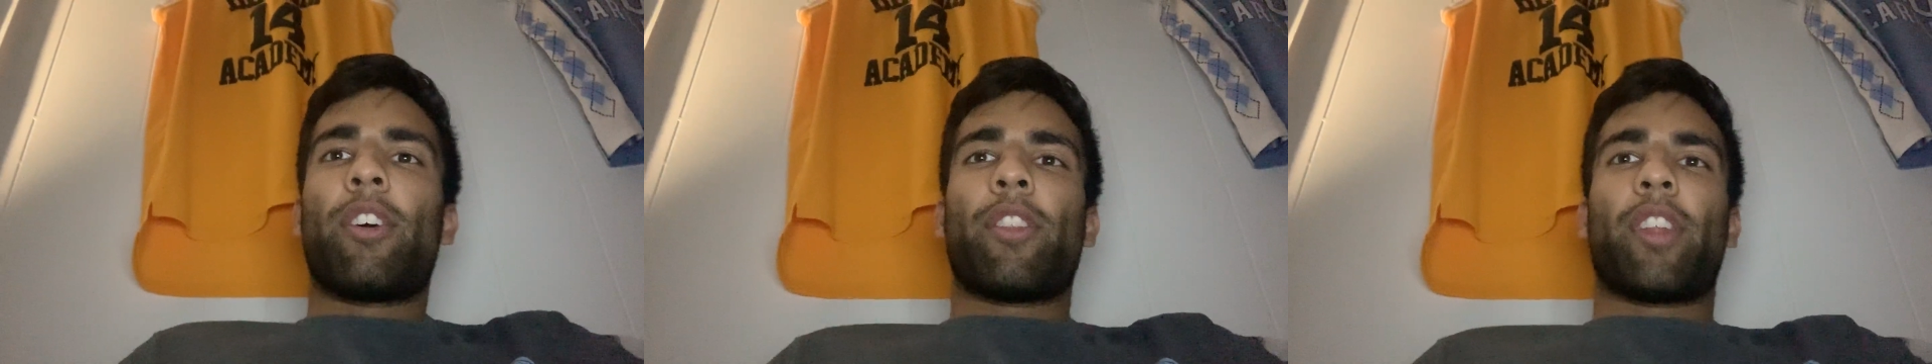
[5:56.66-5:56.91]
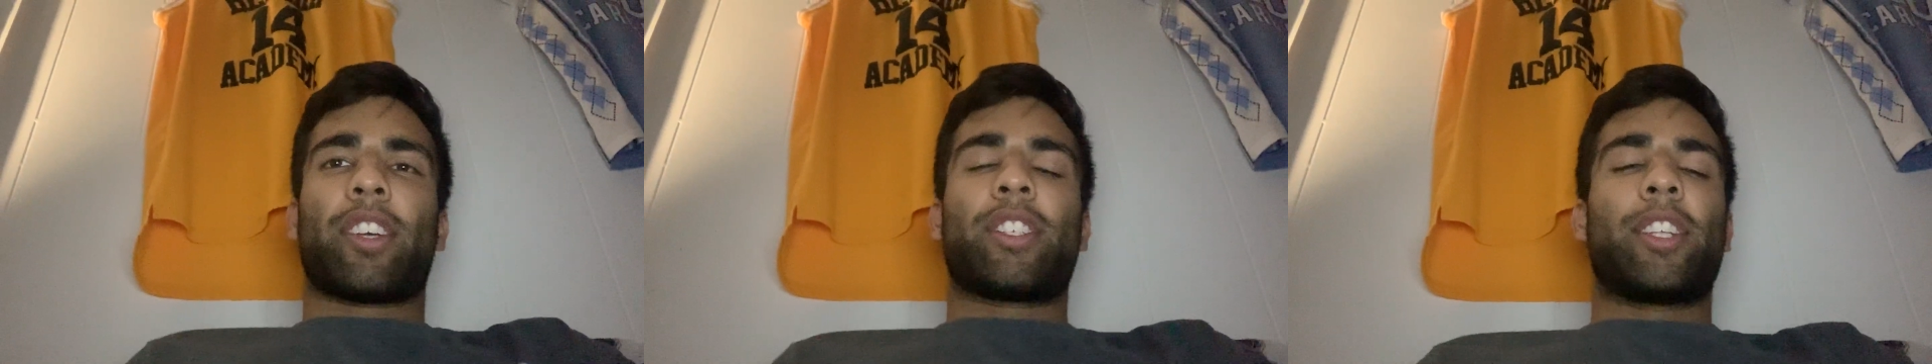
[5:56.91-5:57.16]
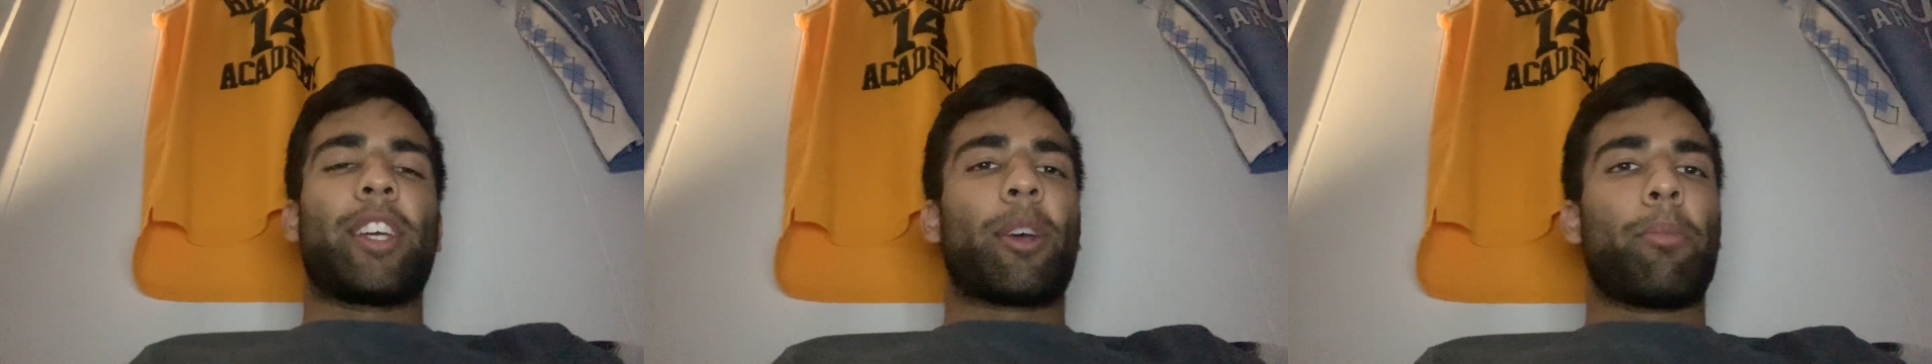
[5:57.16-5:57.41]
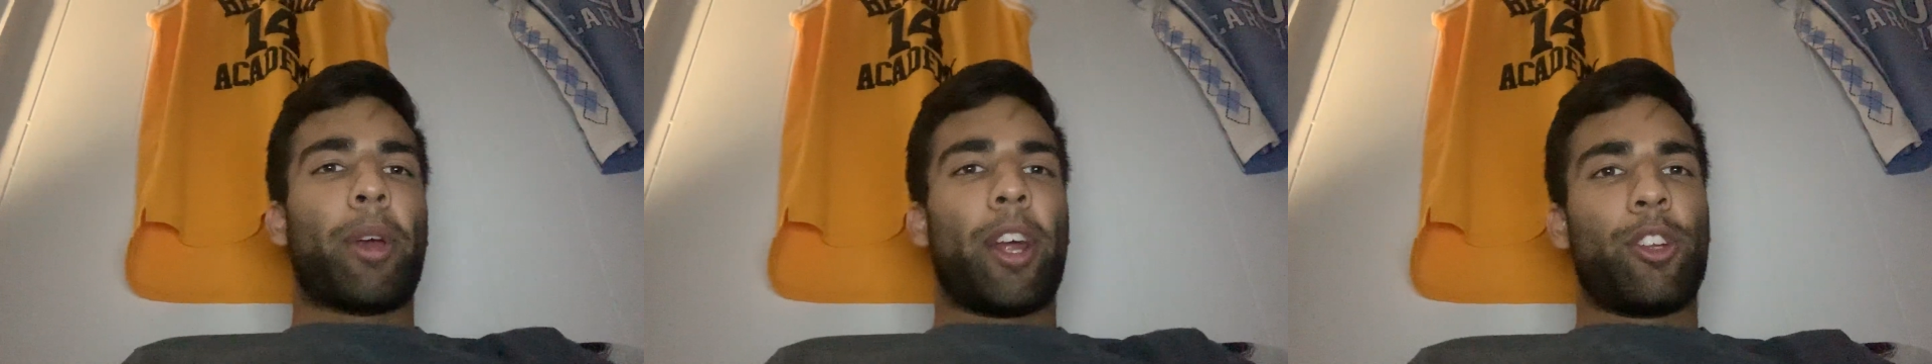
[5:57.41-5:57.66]
like seek
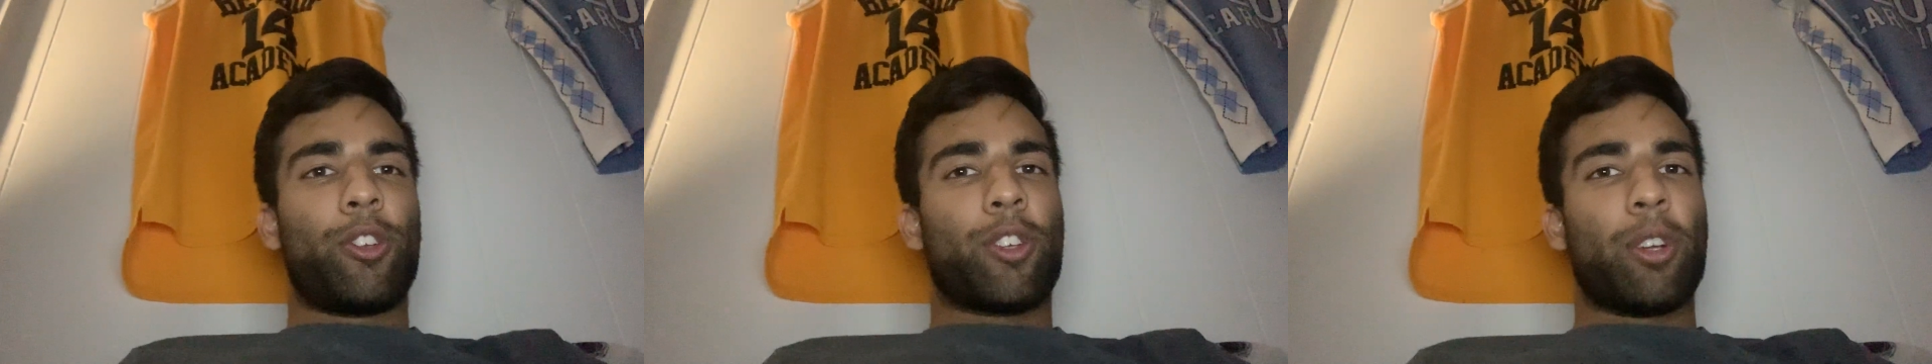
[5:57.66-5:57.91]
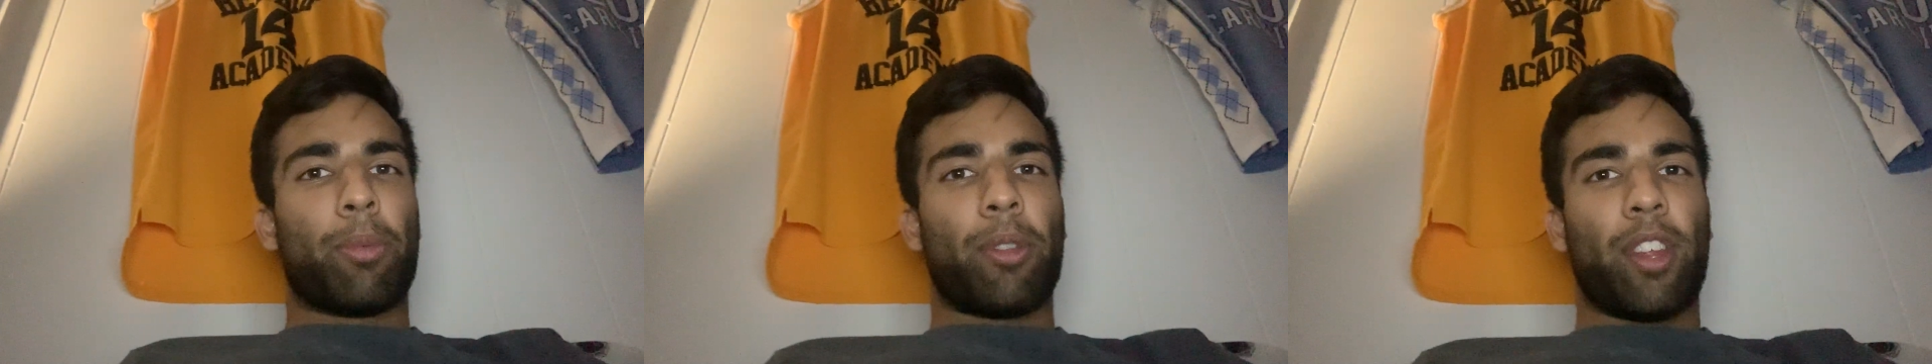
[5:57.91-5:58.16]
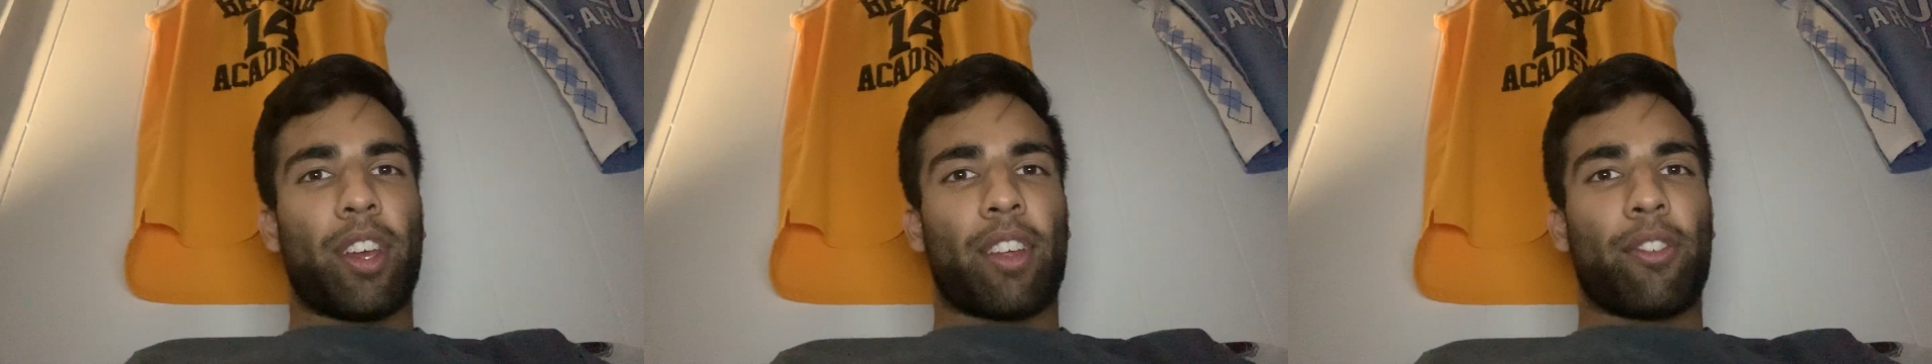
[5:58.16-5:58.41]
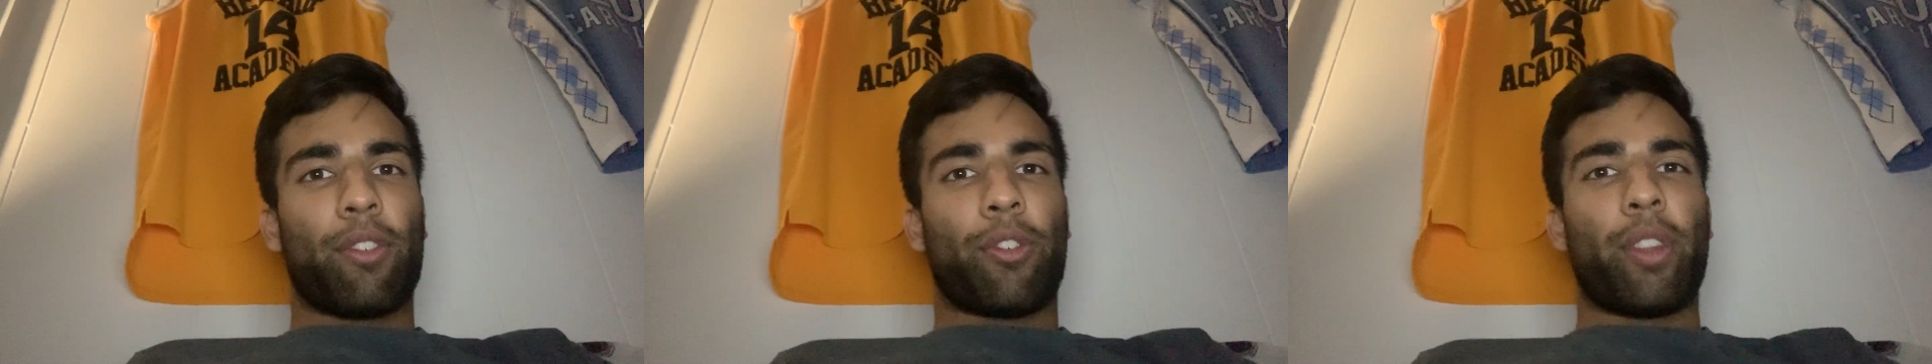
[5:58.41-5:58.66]
companionship and like
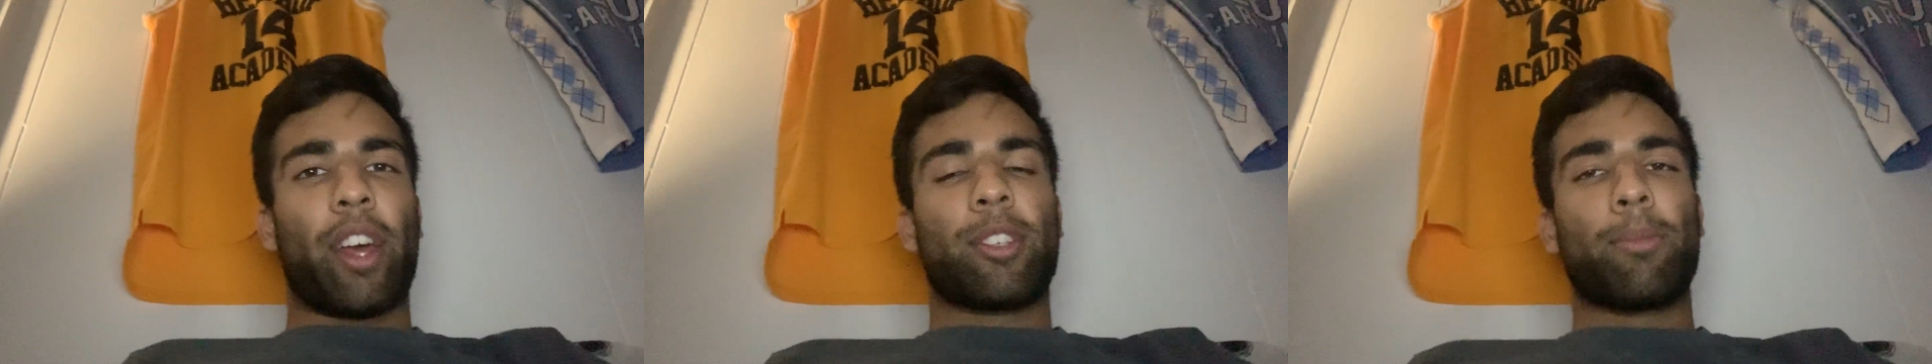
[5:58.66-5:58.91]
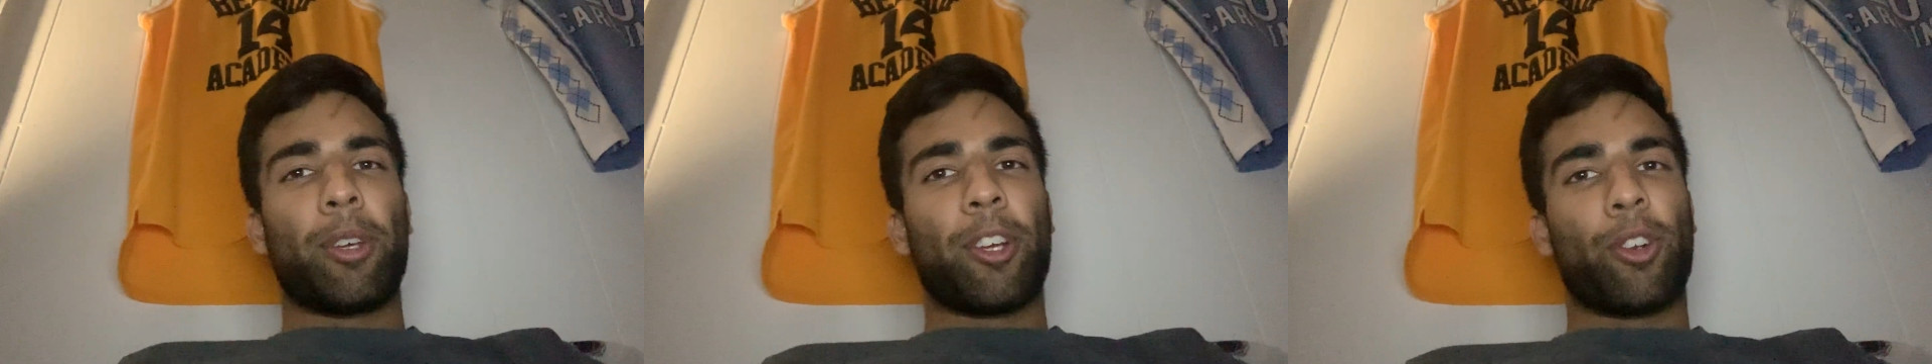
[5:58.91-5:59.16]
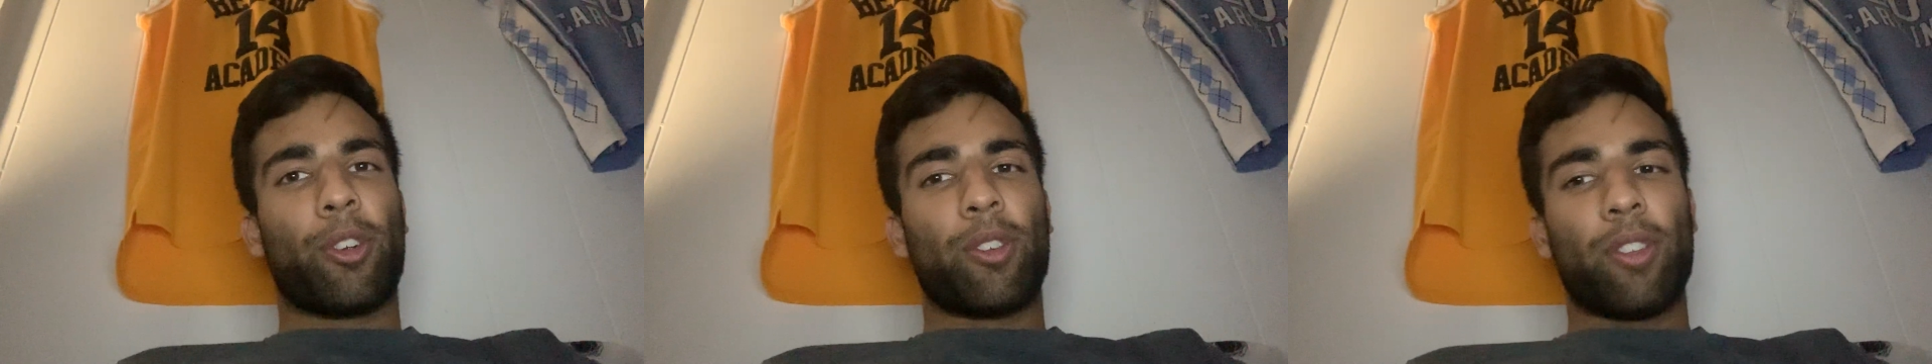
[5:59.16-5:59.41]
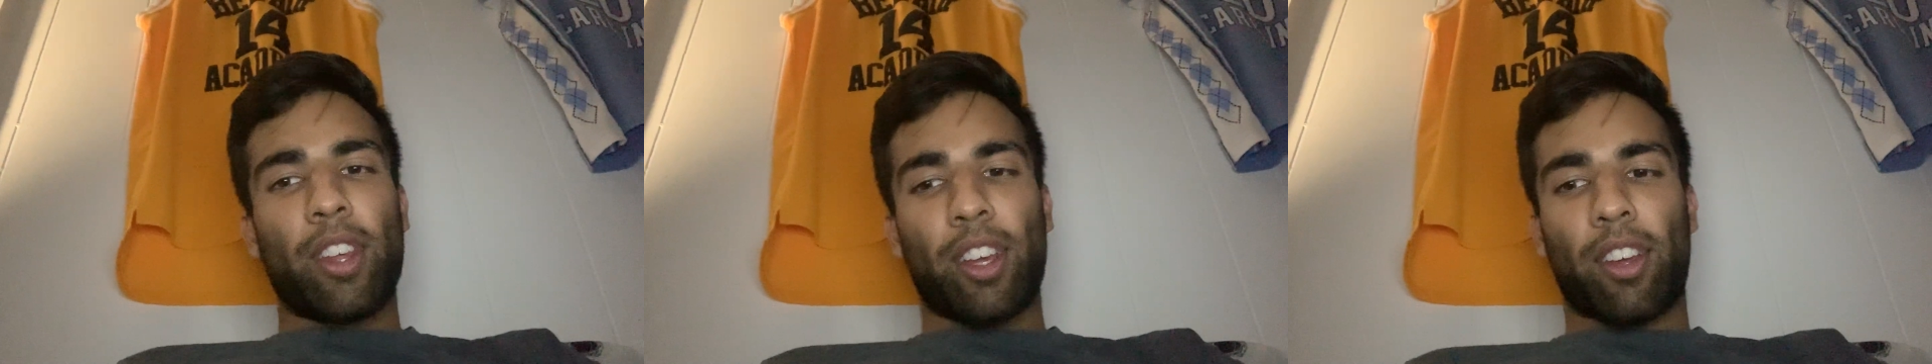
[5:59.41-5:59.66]
for that to be your
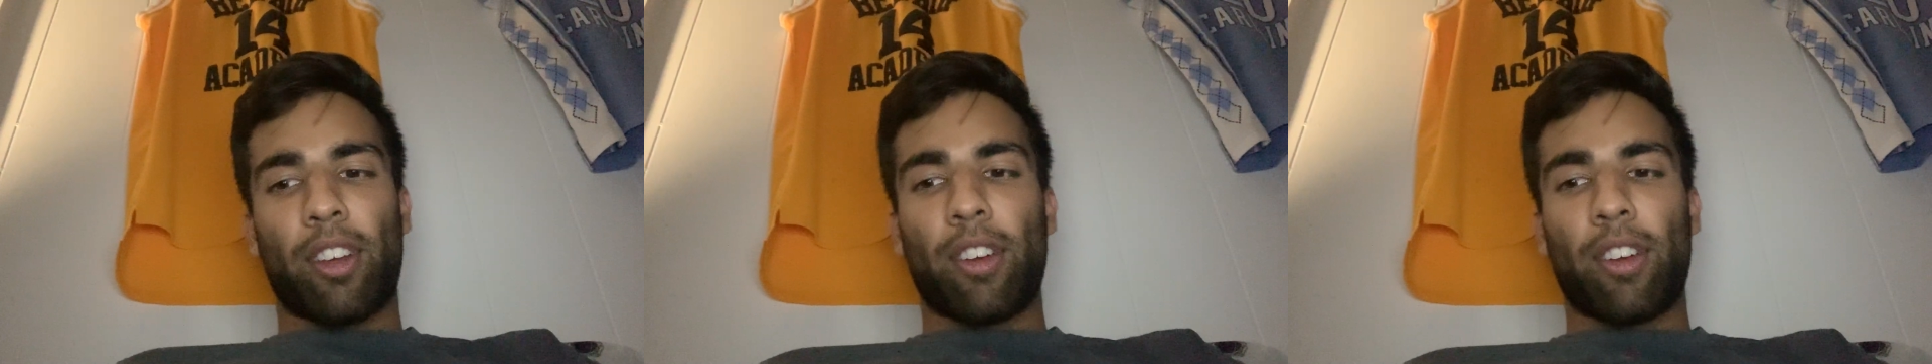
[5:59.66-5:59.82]
like